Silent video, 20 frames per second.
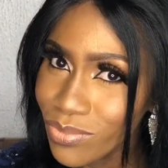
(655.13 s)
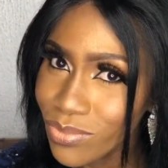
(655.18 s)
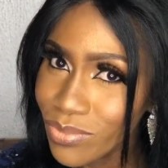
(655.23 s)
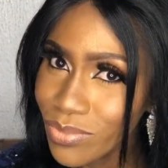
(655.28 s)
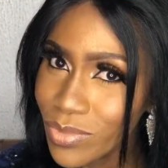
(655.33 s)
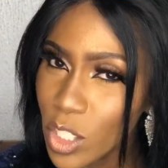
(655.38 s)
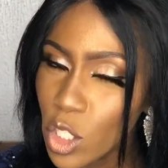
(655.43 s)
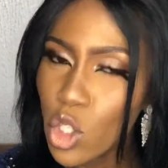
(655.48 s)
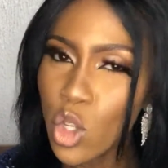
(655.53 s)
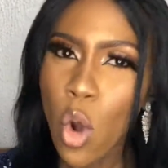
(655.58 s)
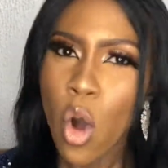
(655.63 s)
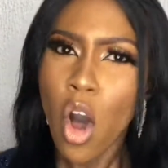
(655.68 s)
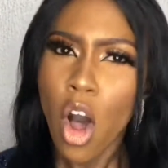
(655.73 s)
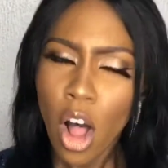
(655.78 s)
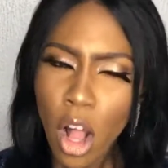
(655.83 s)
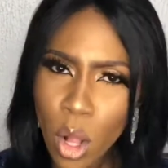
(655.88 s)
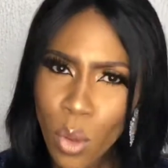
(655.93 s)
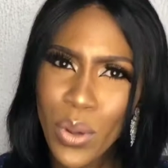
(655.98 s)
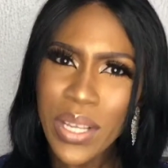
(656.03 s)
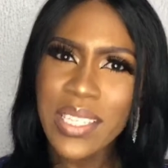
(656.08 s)
So
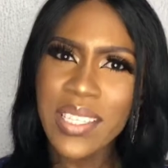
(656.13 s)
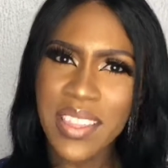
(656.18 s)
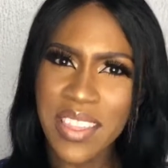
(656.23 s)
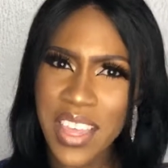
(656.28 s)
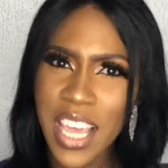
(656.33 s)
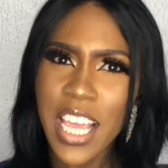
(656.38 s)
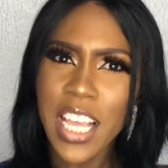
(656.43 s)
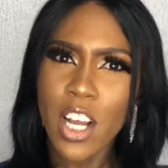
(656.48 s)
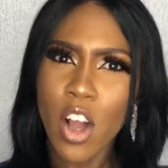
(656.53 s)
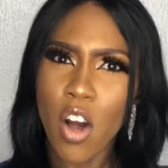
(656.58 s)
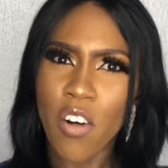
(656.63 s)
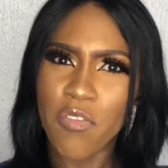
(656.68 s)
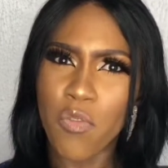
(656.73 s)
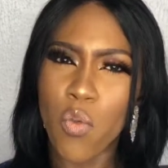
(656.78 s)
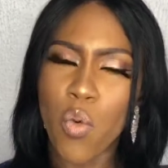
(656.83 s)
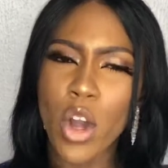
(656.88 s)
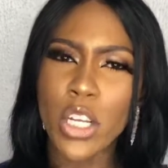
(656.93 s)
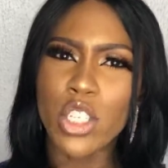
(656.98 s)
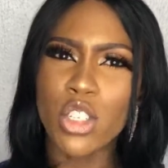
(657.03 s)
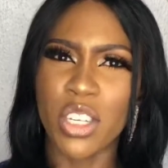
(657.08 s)
always think of
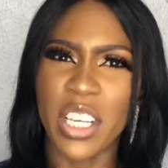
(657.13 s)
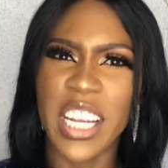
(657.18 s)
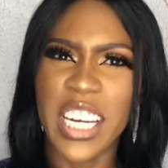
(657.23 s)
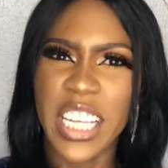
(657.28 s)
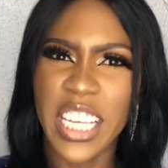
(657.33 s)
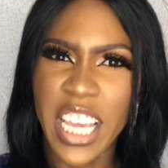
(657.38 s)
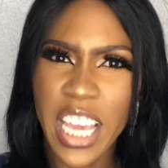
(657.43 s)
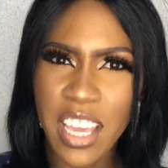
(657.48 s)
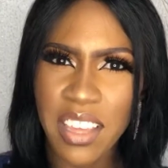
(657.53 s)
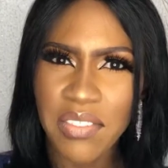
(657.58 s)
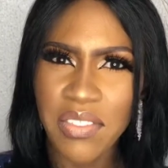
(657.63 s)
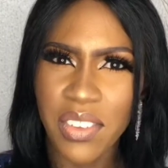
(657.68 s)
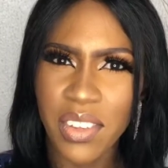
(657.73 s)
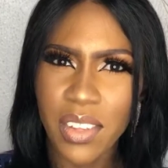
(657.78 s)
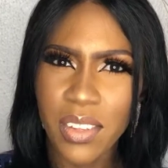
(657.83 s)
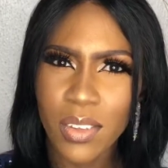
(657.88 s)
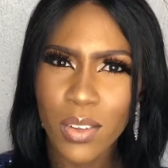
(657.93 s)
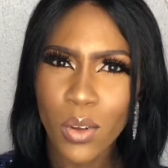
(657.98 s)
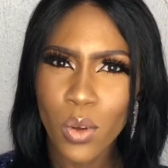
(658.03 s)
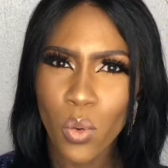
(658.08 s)
what you can give
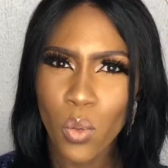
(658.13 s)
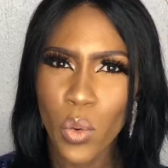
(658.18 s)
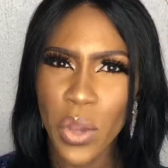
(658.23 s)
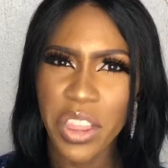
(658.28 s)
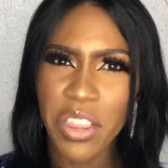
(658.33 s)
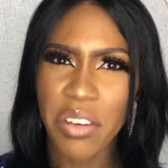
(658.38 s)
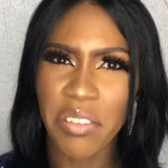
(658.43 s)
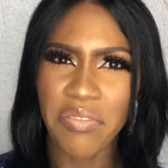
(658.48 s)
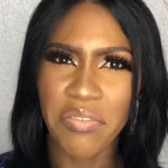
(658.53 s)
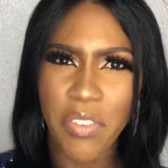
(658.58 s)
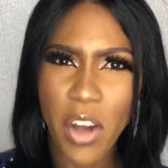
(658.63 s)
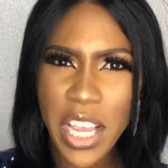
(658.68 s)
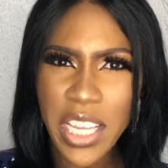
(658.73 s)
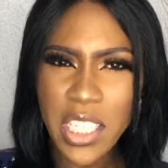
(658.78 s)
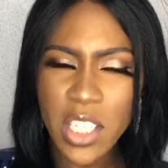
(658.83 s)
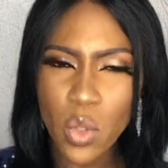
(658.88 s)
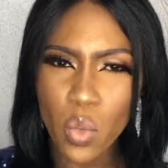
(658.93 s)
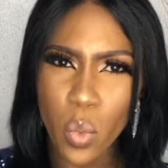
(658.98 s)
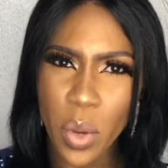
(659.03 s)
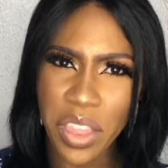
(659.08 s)
with your
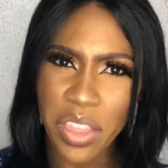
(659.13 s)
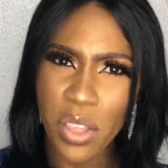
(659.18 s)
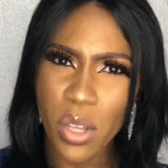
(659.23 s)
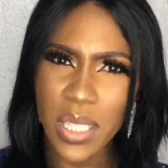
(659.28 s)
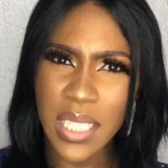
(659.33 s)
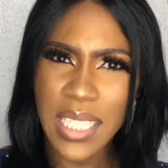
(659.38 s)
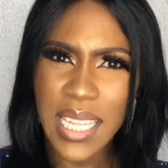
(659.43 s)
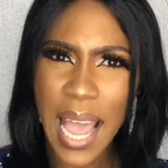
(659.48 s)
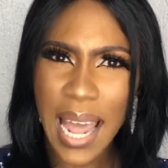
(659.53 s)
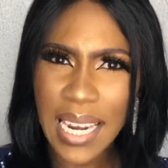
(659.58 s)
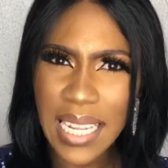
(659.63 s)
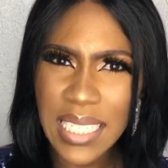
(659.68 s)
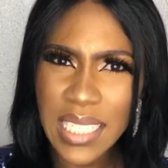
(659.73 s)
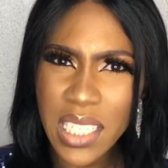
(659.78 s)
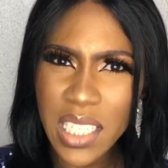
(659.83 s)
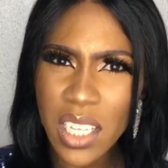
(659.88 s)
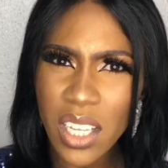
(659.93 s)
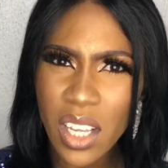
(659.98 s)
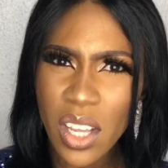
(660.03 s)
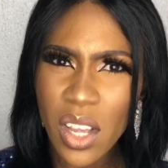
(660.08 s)
voice, with your
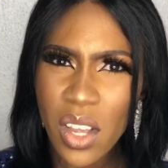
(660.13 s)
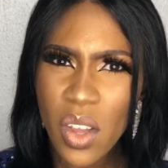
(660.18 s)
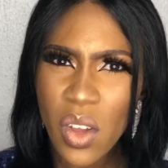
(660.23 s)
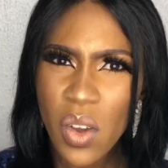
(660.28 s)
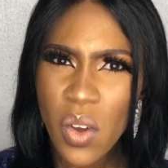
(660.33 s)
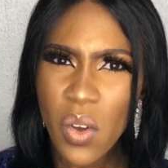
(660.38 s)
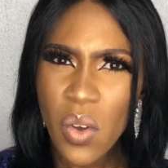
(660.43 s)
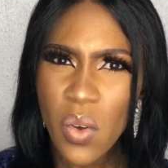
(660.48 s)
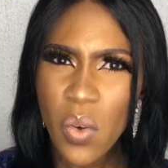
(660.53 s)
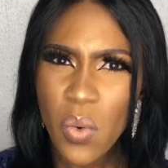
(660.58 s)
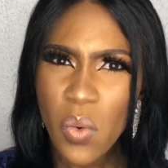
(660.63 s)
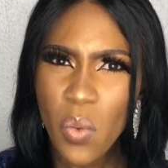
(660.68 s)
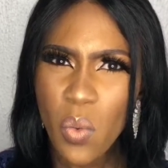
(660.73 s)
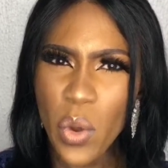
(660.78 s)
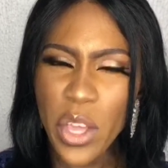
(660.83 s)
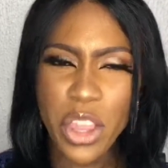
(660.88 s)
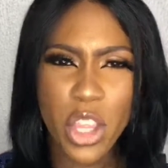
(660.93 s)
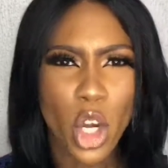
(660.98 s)
talent, with your